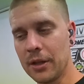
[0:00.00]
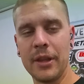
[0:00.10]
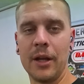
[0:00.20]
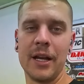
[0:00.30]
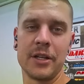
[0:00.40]

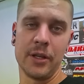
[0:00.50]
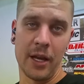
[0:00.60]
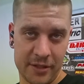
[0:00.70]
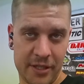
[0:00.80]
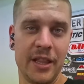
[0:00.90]
They'll
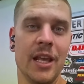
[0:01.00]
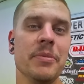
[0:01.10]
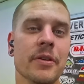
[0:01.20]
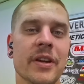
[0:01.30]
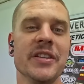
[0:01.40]
actually send
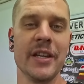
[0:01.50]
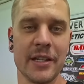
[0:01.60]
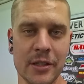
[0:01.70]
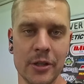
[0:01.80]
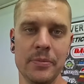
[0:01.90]
them the
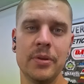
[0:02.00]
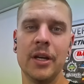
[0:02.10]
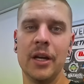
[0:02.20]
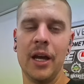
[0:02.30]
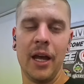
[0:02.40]
V6 loom,
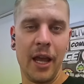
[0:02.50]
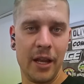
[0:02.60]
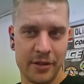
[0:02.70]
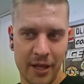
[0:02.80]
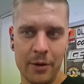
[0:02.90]

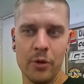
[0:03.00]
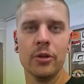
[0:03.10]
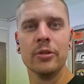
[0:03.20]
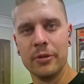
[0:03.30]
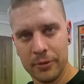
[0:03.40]
and they
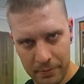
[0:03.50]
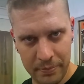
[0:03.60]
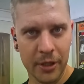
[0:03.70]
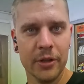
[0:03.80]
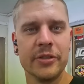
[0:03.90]
will
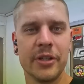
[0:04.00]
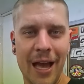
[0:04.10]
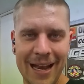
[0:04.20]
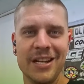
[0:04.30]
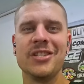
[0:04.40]
build
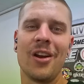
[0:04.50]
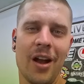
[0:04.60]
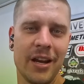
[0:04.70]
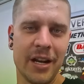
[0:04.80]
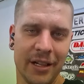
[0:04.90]
an
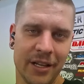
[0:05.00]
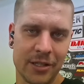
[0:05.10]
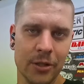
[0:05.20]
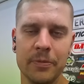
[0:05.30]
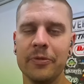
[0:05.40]
integrated
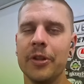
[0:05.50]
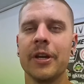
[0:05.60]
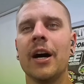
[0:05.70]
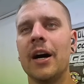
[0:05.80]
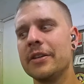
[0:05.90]
LS loom for the
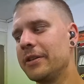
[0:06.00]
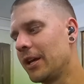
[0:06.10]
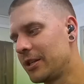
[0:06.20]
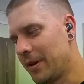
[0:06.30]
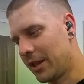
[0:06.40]
car. So
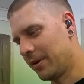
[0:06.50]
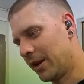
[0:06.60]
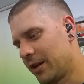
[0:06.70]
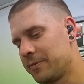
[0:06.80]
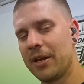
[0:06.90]
that's about the
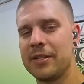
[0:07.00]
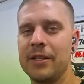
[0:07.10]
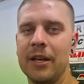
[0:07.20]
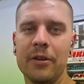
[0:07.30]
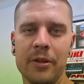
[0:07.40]
next best
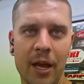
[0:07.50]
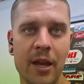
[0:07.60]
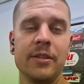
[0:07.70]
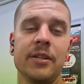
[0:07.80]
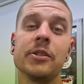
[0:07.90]
thing, or the
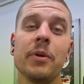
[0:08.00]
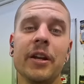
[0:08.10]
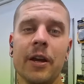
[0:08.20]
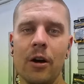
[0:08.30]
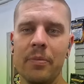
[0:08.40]
easiest way
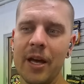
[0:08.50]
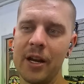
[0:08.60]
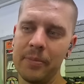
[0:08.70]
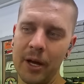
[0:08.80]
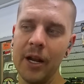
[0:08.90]
to go about
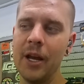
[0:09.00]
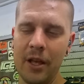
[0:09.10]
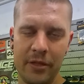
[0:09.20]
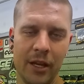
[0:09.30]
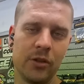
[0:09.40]
it, but
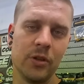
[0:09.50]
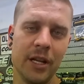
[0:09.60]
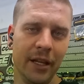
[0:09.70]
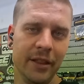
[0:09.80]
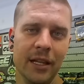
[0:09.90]
they do
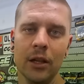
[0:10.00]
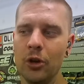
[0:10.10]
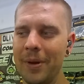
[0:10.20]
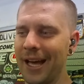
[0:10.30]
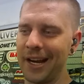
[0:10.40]
need the
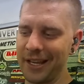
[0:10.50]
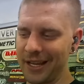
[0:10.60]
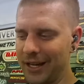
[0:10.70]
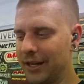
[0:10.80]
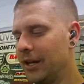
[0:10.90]
loom out of the
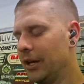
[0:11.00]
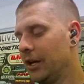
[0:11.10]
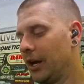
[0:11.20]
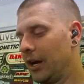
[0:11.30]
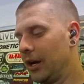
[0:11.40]
car.
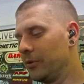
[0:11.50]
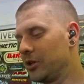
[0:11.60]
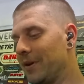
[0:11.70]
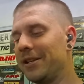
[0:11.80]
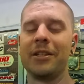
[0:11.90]

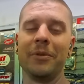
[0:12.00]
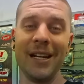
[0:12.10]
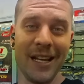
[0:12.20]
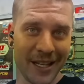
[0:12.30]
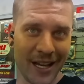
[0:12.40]
Which means that we
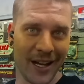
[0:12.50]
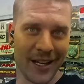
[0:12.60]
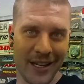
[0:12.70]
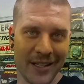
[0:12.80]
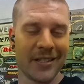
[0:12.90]
need the car
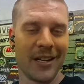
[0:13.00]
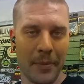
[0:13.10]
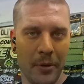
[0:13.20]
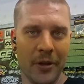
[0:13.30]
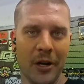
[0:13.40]
here to
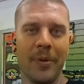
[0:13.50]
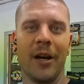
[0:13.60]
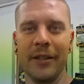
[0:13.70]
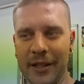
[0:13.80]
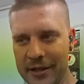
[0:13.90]
start pulling it
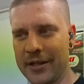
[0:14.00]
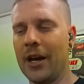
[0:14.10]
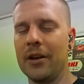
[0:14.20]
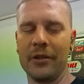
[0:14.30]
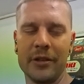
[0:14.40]
apart and get
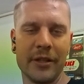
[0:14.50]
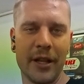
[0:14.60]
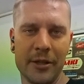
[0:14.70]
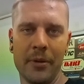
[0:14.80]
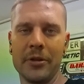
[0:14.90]
started on it. So
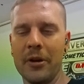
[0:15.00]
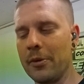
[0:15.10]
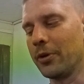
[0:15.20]
that's what we're trying